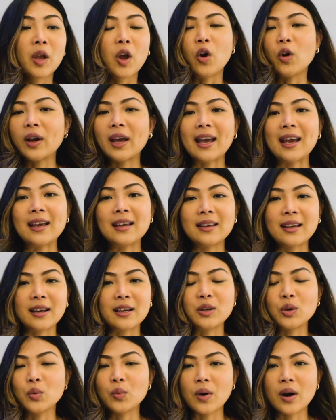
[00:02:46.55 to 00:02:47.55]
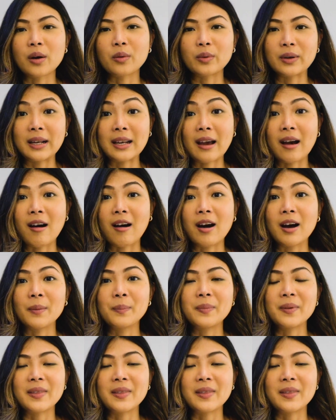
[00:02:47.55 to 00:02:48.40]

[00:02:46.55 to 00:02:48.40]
okay, yeah, you work really hard,